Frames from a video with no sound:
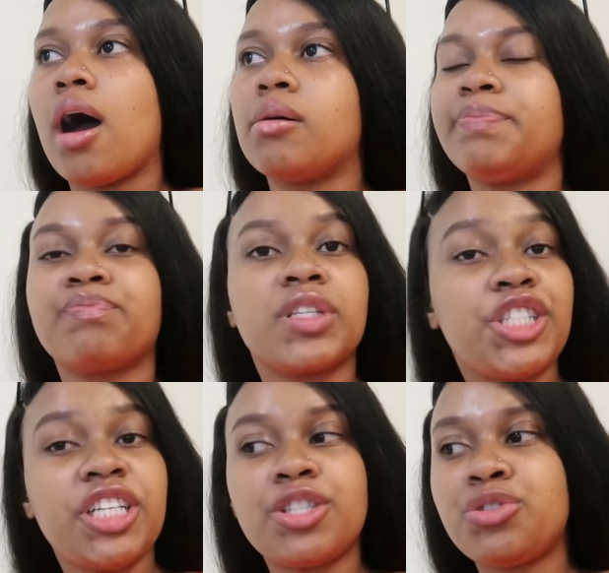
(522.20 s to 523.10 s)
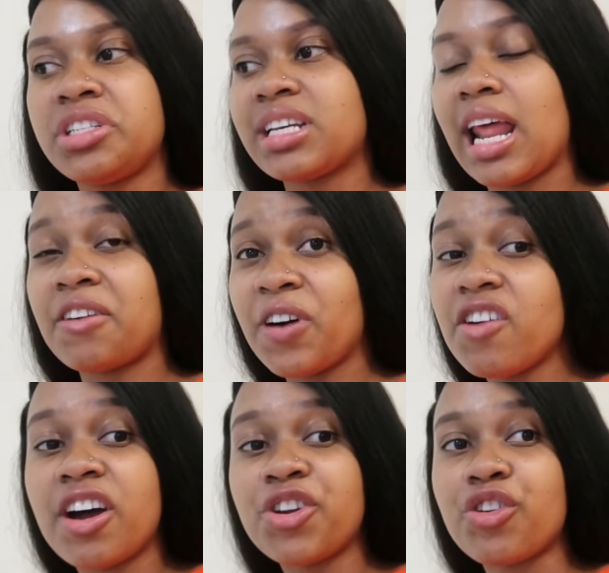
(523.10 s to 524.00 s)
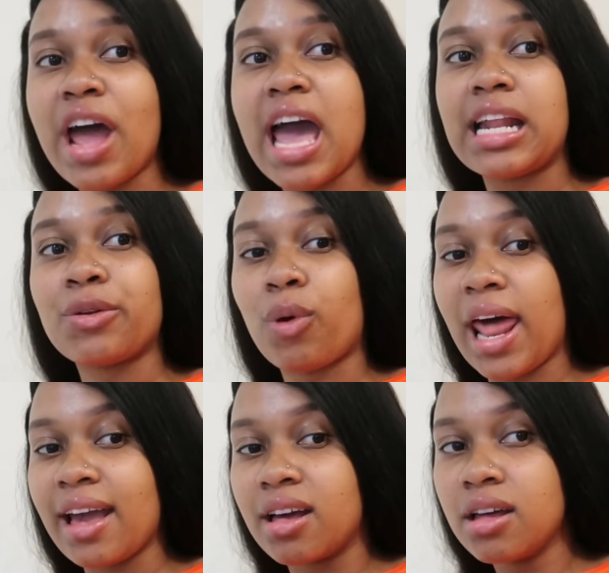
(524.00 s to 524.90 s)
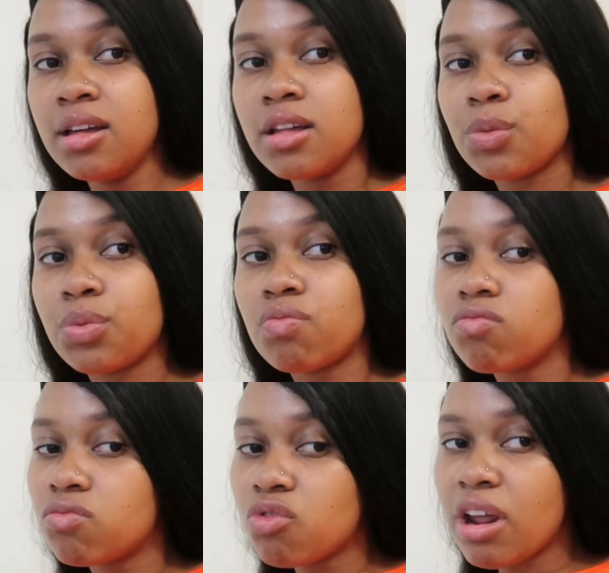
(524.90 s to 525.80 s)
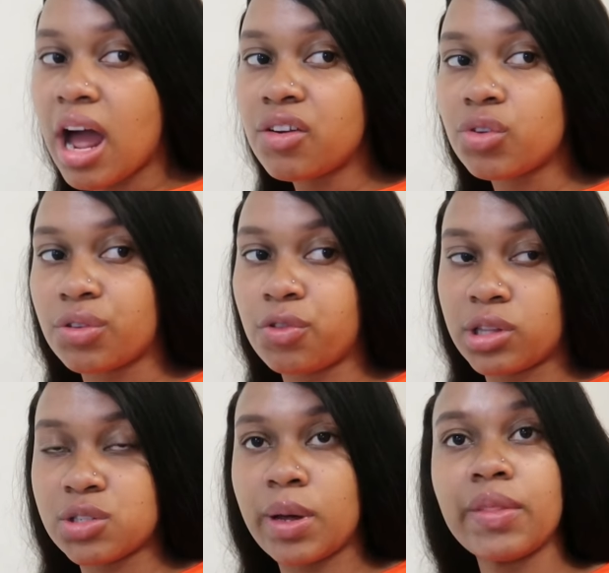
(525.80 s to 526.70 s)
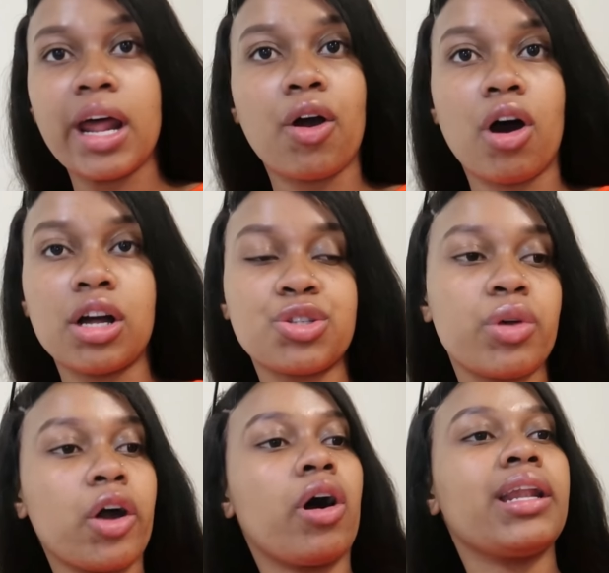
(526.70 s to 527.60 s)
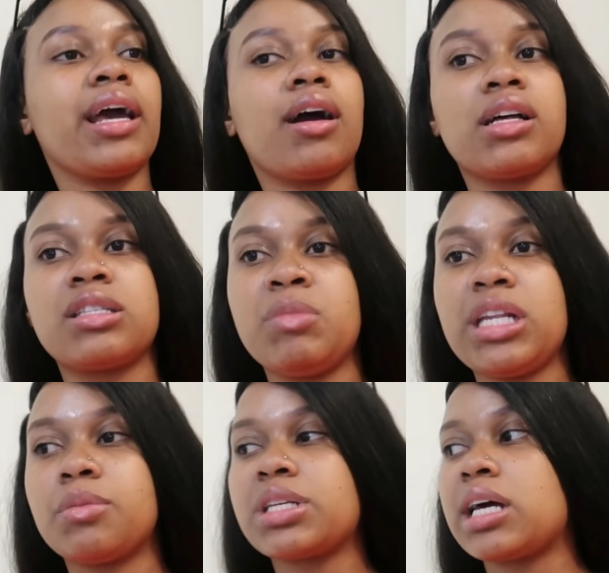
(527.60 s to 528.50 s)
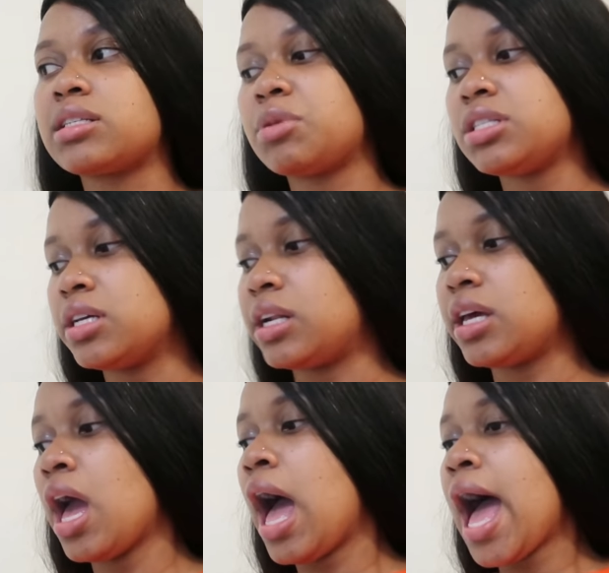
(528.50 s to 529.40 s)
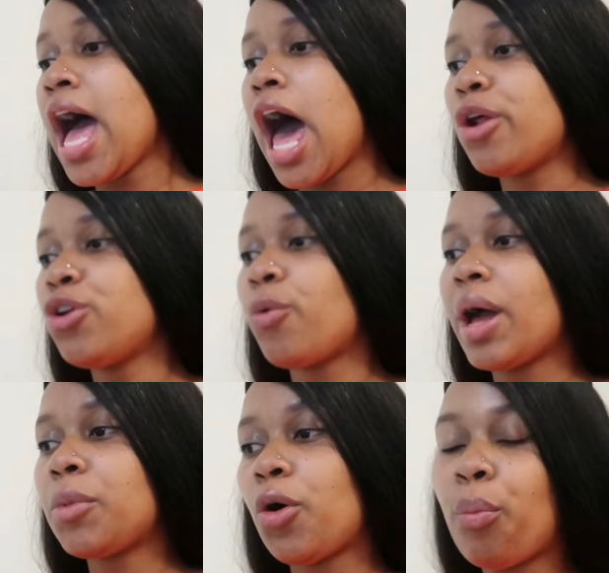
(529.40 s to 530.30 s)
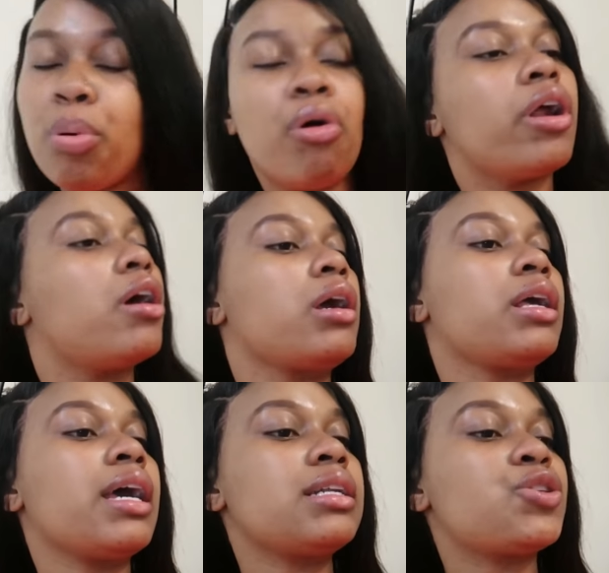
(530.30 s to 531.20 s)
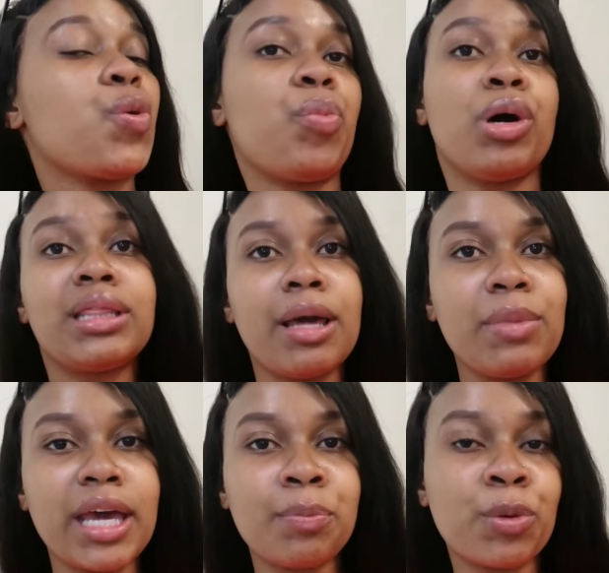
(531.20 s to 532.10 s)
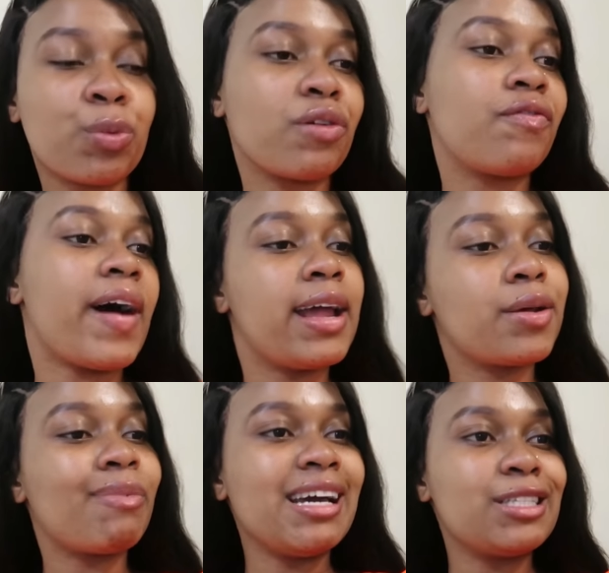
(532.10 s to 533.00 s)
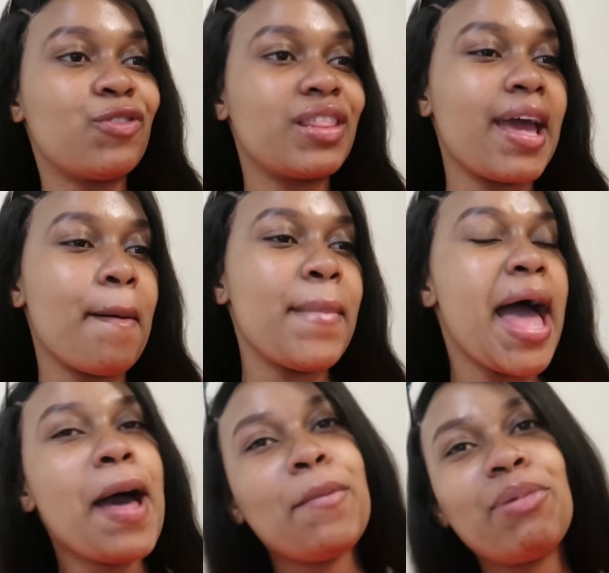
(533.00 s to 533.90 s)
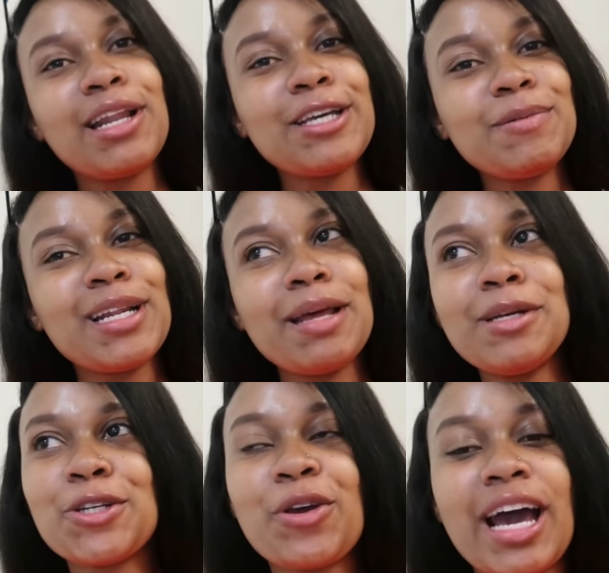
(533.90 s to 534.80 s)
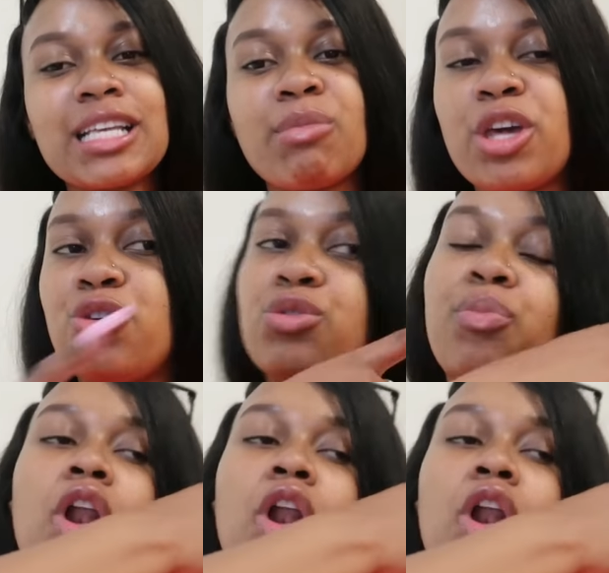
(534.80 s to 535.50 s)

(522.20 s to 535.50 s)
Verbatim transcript: um Sheet Streets are like 500 rand or like 300 for this one that i got so i got like a it's medium size basically i don't know where i'm gonna put her yet or put them yet but we'll find a place for them but let me let me show you guys my cute